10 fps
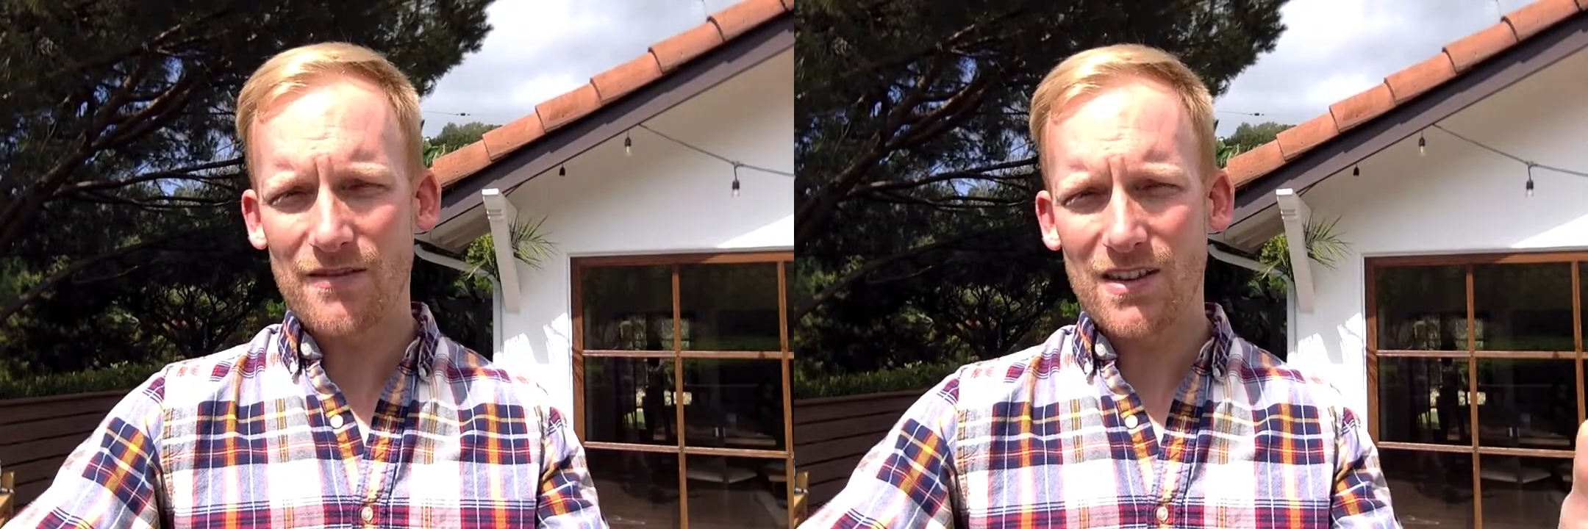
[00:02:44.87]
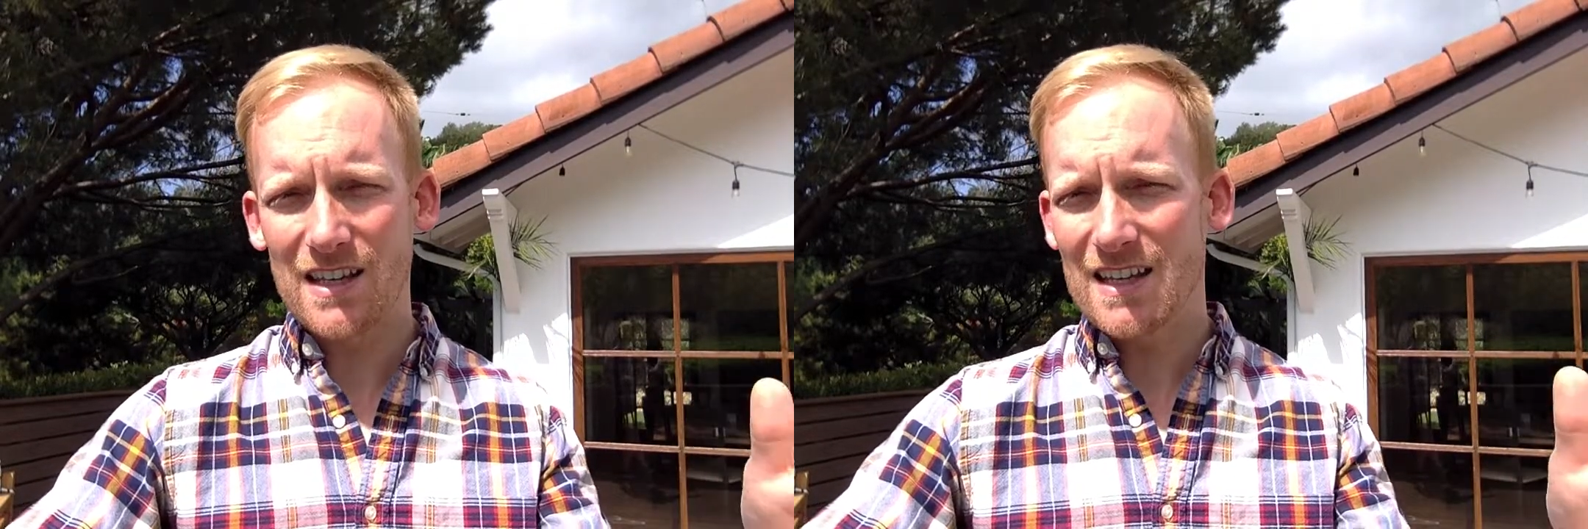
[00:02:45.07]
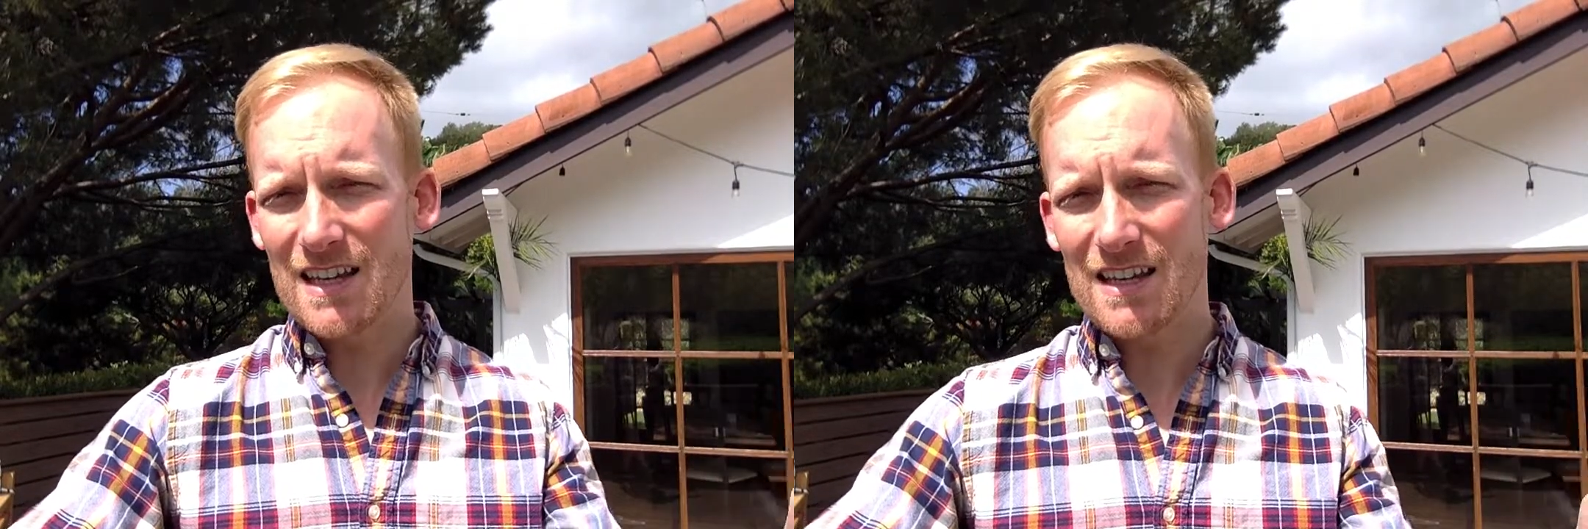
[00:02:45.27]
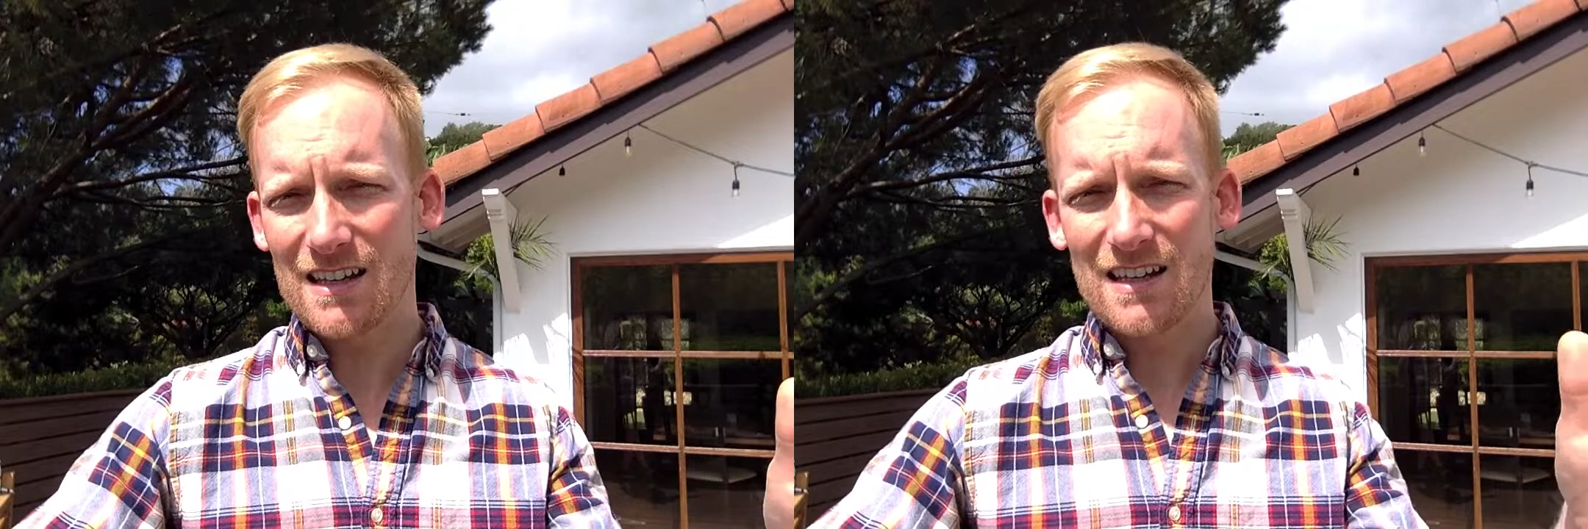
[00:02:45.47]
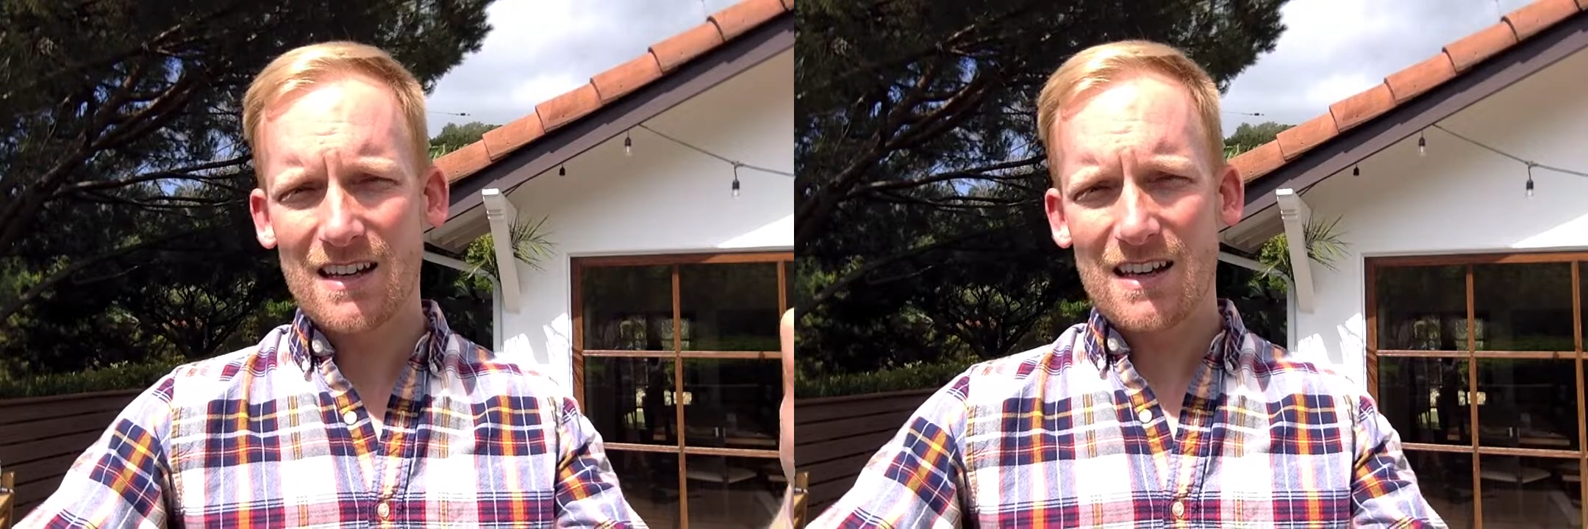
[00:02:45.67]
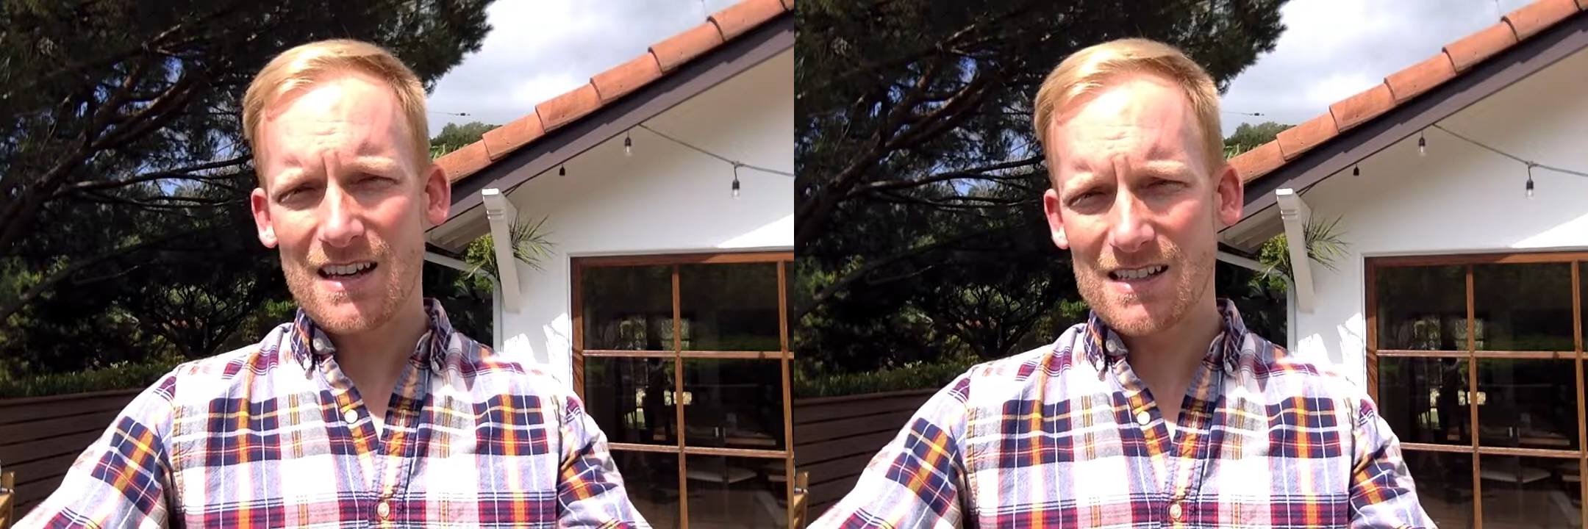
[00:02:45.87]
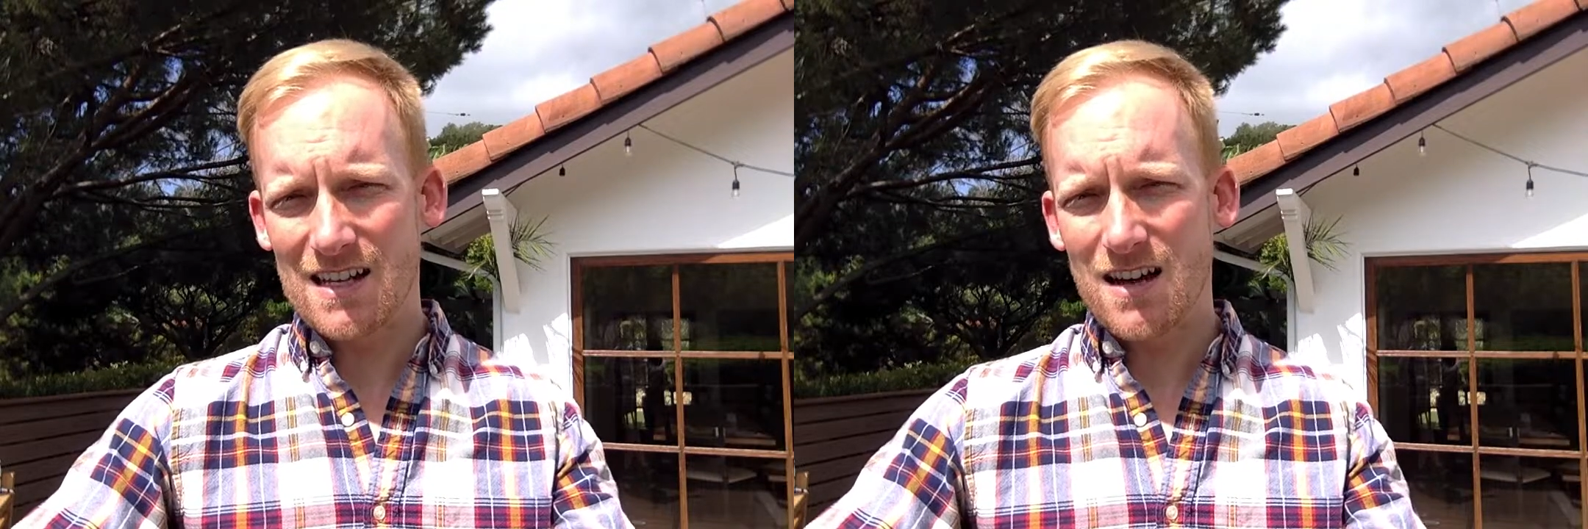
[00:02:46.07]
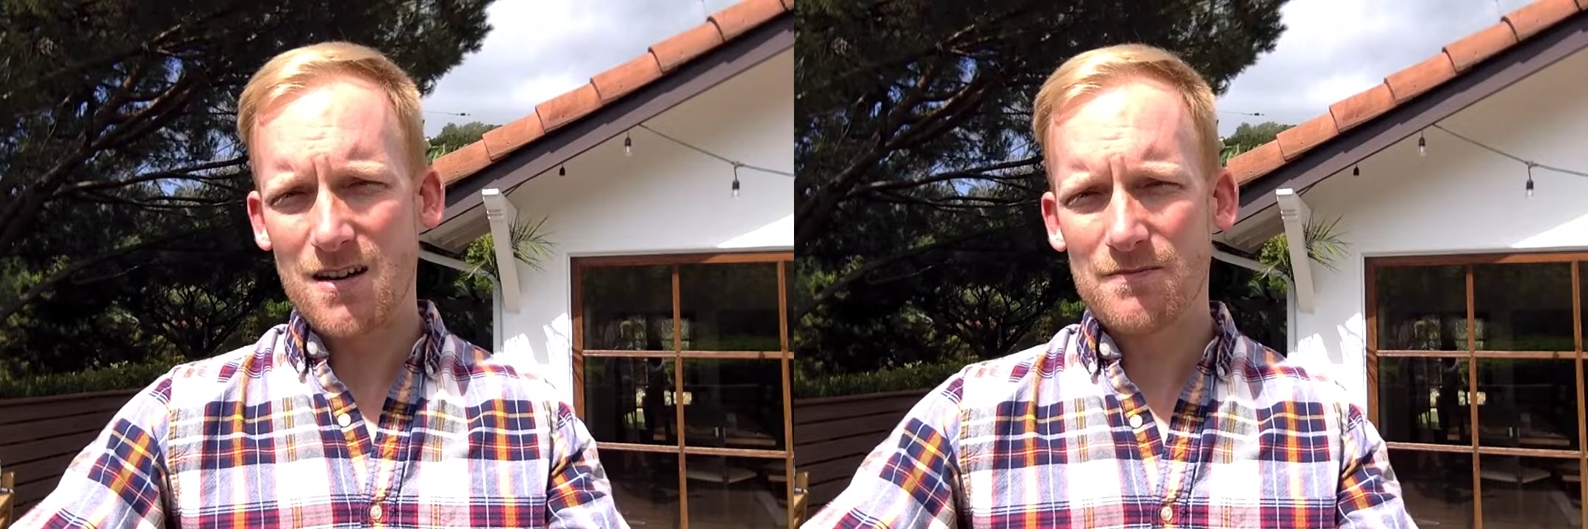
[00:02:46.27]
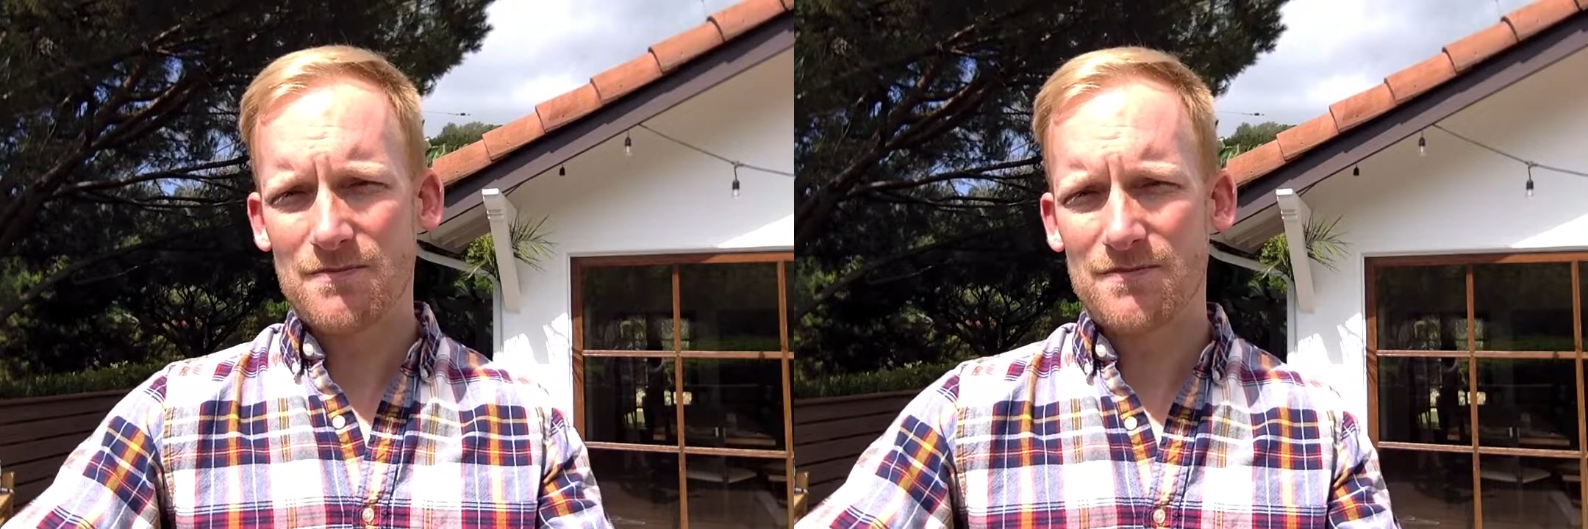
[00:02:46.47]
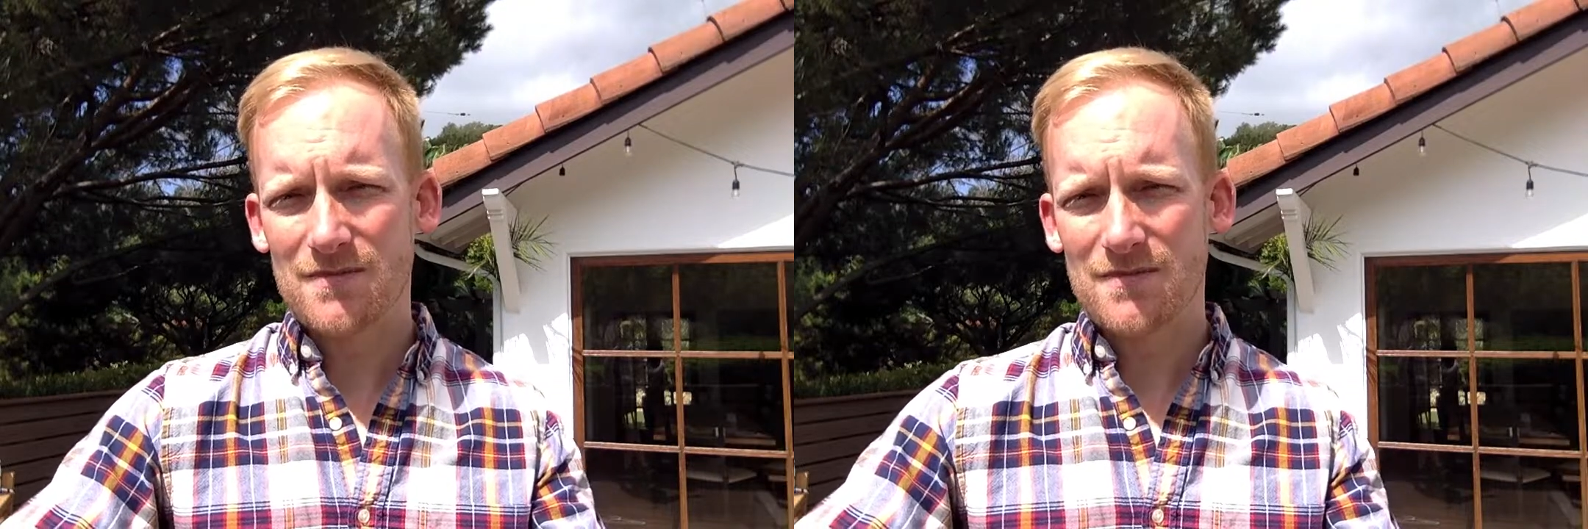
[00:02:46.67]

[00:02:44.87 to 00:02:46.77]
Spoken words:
for the king has come.